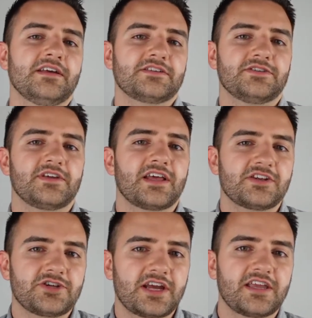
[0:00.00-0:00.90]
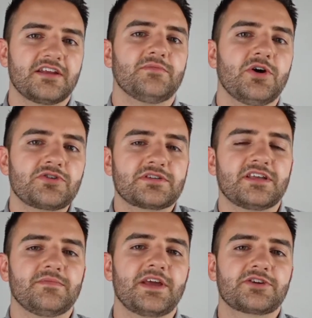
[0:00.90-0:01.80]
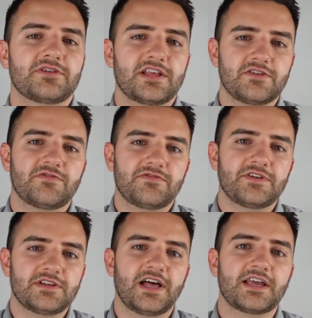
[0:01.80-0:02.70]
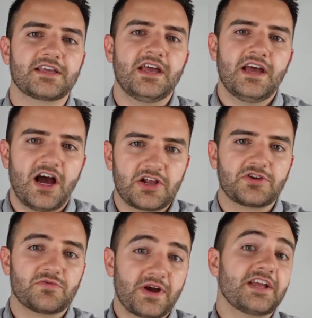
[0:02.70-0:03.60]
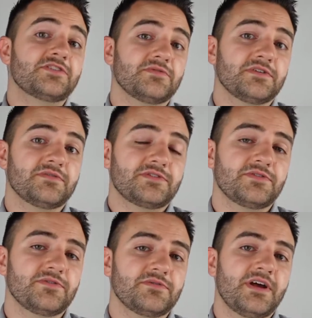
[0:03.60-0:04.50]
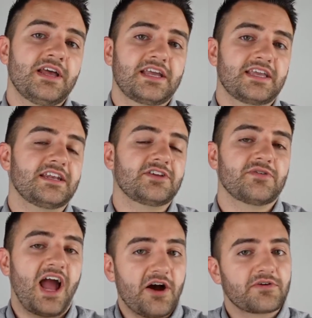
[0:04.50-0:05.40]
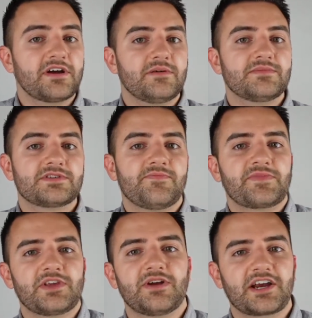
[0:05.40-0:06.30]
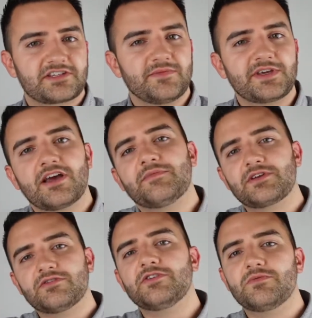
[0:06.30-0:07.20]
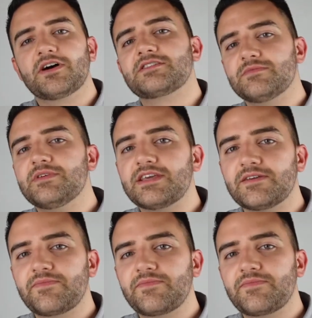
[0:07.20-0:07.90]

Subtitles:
So you got to check in emotionally and make sure that you feel like on your way to getting your outcomes, you're actually becoming who you want to be,